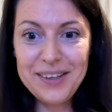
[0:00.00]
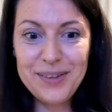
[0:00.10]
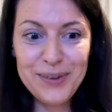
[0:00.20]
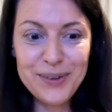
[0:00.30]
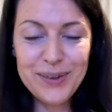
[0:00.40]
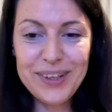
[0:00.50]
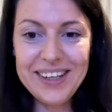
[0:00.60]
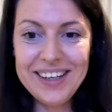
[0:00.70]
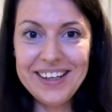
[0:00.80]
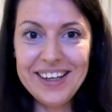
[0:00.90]
tuned to
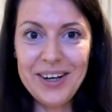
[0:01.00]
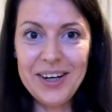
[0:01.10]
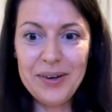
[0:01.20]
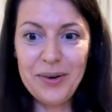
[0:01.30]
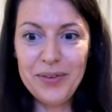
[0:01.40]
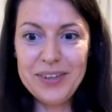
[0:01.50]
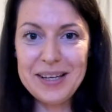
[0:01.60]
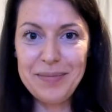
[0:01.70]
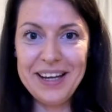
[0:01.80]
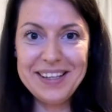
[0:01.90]
hear all of these
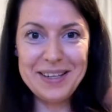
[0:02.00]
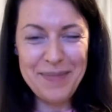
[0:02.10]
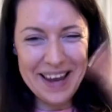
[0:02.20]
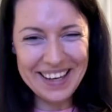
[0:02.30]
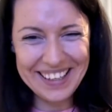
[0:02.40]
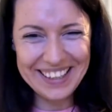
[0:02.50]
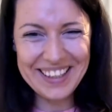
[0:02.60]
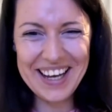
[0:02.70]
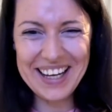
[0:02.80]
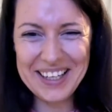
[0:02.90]
updates and making it
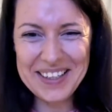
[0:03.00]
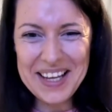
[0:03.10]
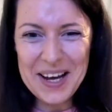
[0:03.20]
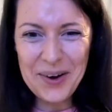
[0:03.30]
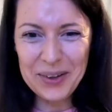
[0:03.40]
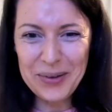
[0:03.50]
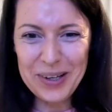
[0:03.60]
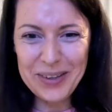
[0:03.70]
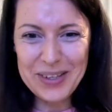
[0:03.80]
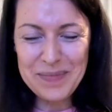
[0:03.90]
all the way
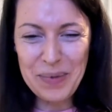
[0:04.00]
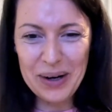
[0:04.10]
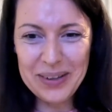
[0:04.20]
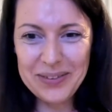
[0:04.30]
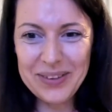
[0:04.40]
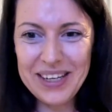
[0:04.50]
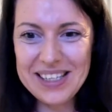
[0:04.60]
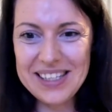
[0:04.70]
to this part of today's